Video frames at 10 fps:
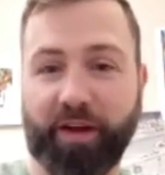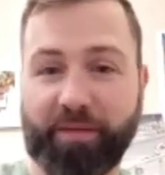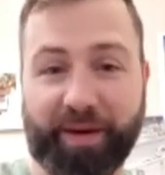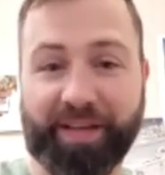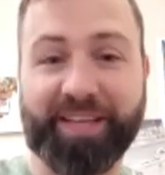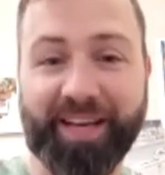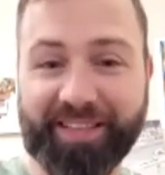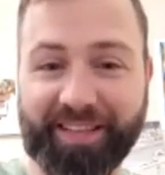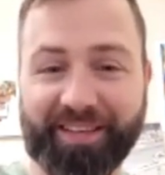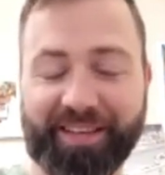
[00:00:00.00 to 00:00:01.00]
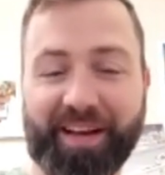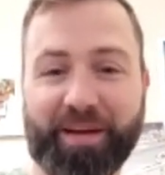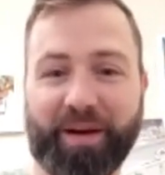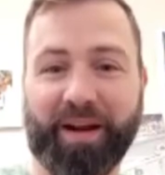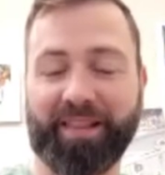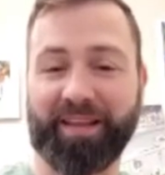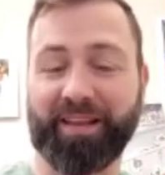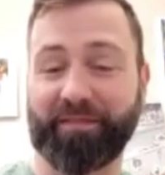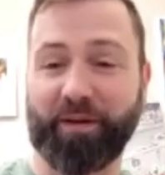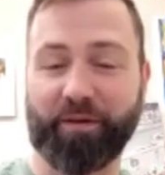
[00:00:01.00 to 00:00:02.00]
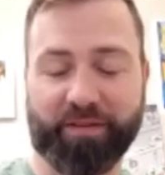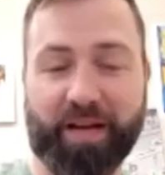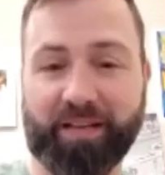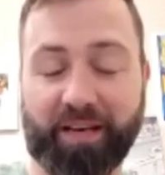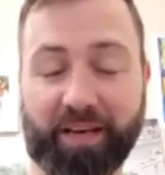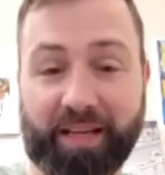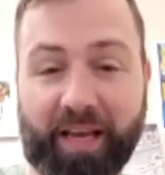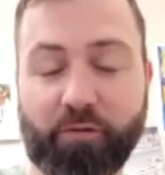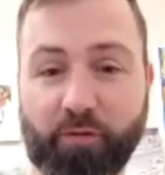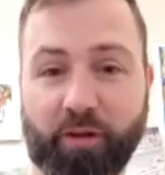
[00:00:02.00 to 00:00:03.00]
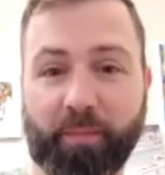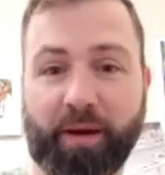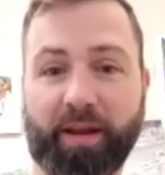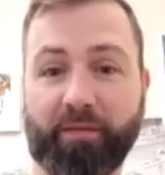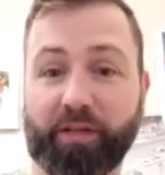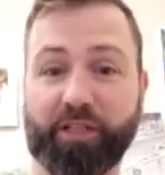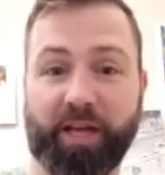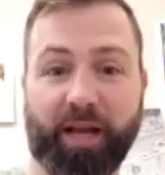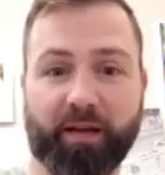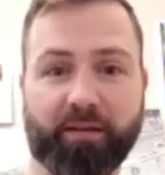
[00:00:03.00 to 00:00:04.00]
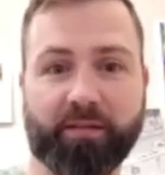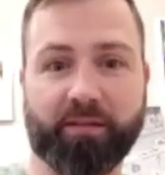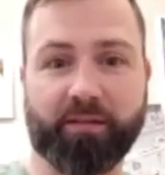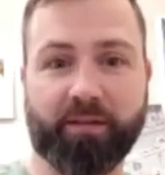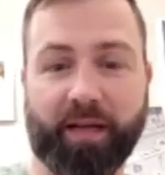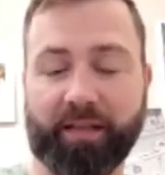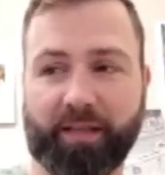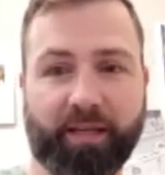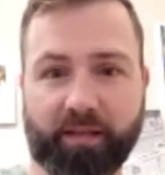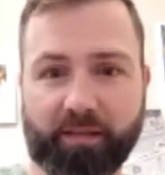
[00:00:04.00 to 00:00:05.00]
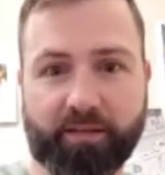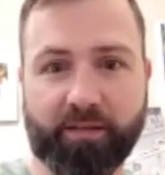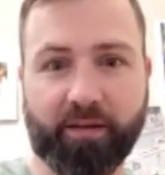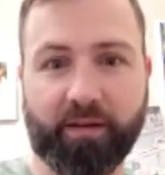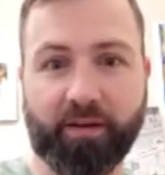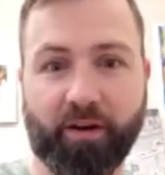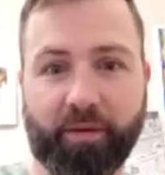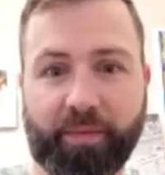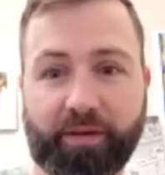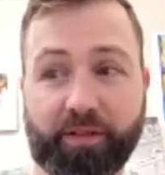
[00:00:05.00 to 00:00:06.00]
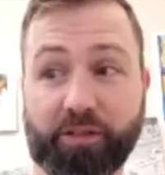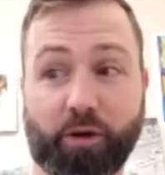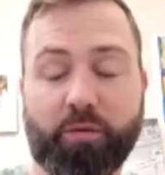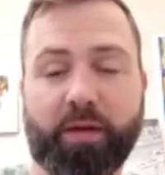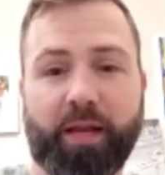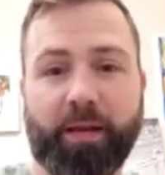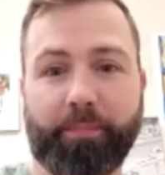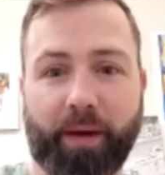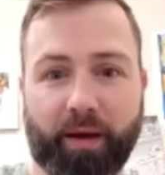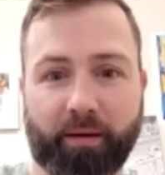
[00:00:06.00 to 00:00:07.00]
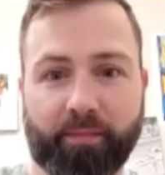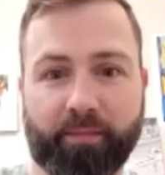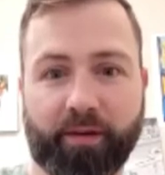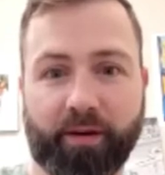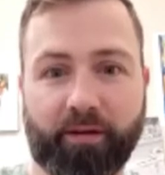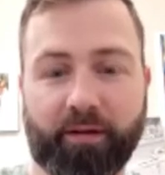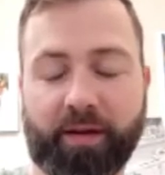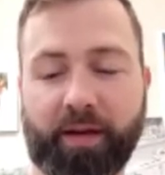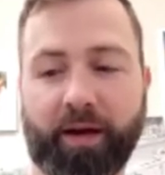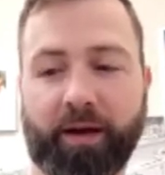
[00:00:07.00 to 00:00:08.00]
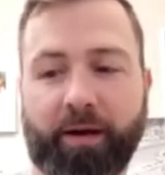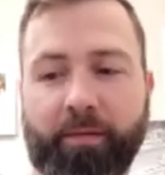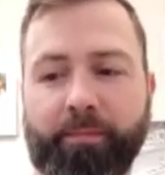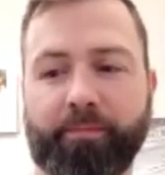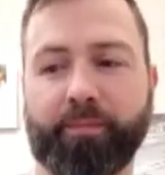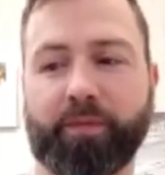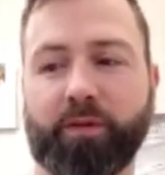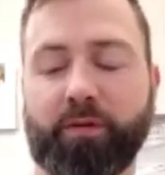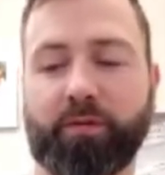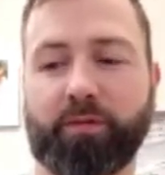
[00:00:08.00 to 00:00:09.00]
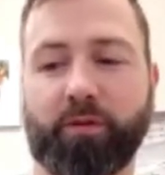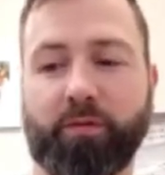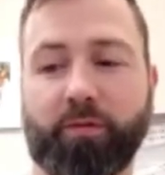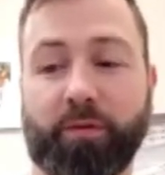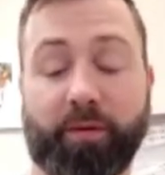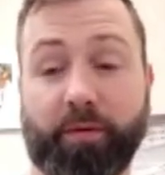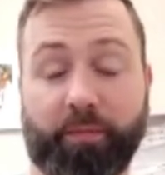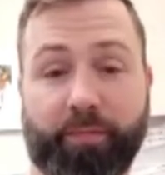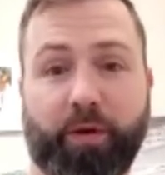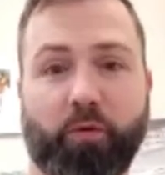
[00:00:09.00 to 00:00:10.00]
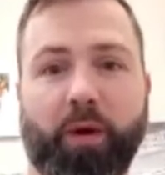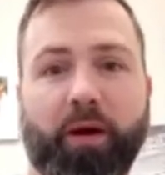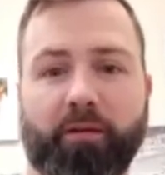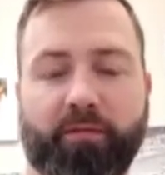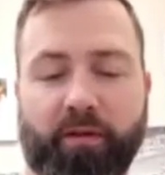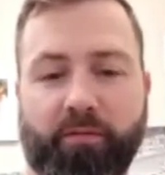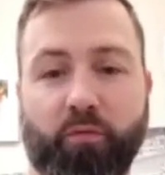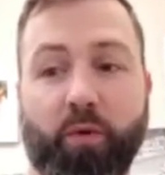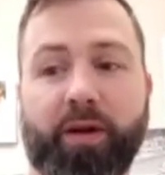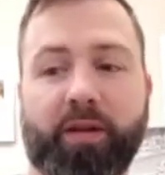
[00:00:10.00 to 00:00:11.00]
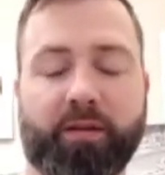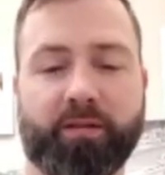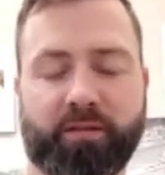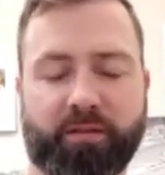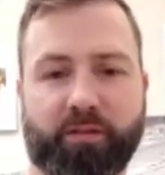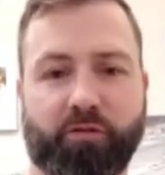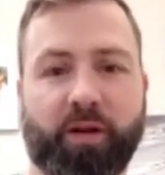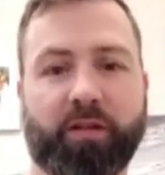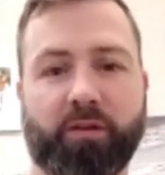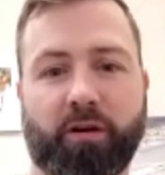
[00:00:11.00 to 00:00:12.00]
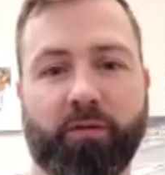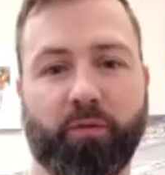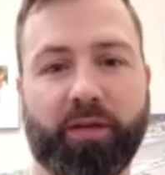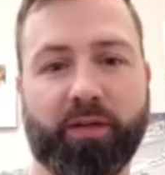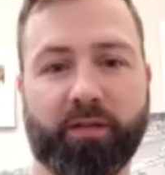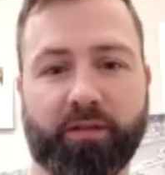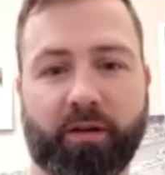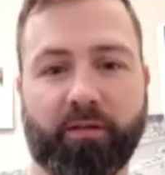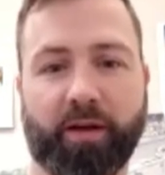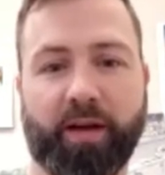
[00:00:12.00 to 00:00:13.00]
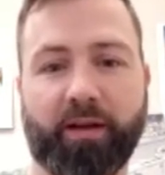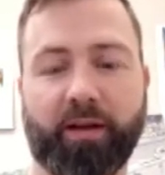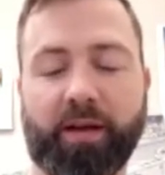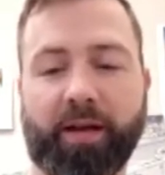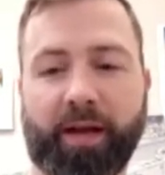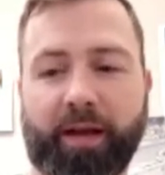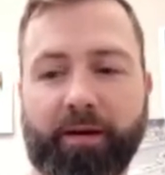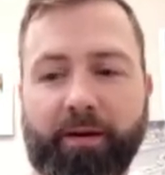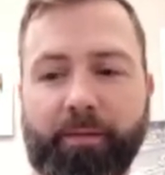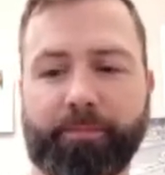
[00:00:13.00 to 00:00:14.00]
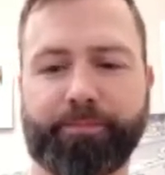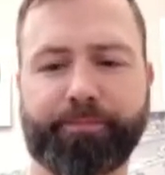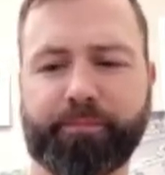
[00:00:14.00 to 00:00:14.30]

fight Mike Tyson, but I think if I was locked in a cage with him, I'd have a chance at least. You know what I mean? Just don't get hit by him. You know. Um, so so uh, you know, be aware of of what his strengths are and weaknesses are, right? And um,